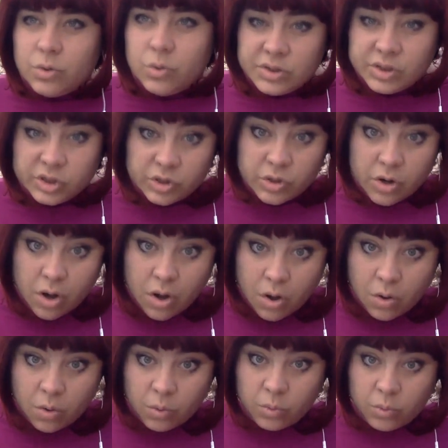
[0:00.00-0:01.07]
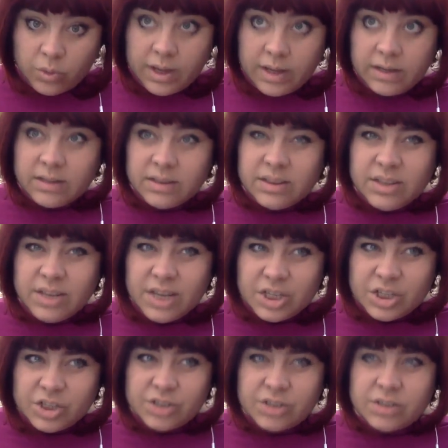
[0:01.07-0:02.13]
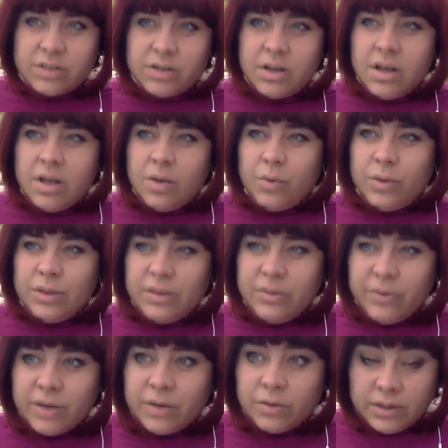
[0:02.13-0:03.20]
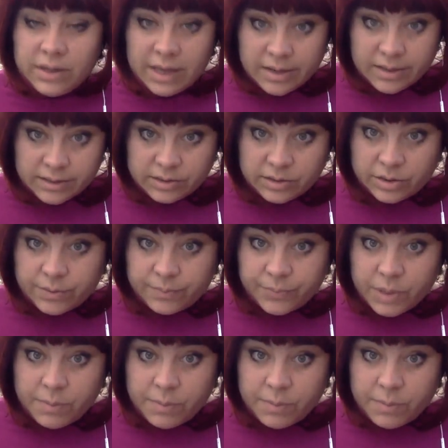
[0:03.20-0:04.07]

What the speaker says: who is slow and a teacher with difficult character,